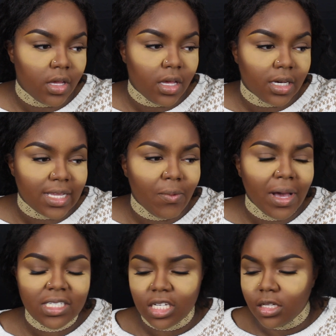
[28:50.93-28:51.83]
Because I
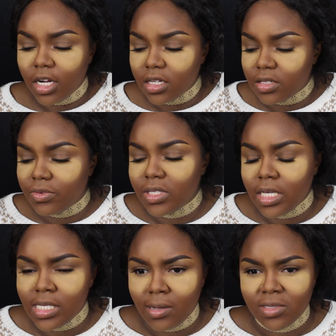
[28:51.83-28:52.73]
watch other girls'
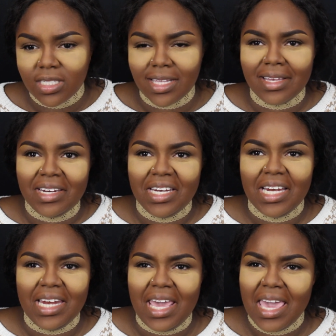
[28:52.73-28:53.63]
routines and I'm just like,
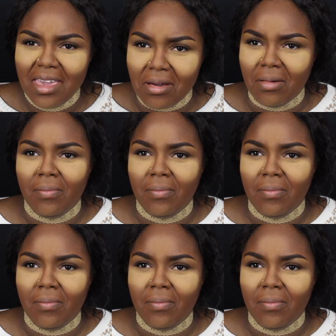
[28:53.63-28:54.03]
damn,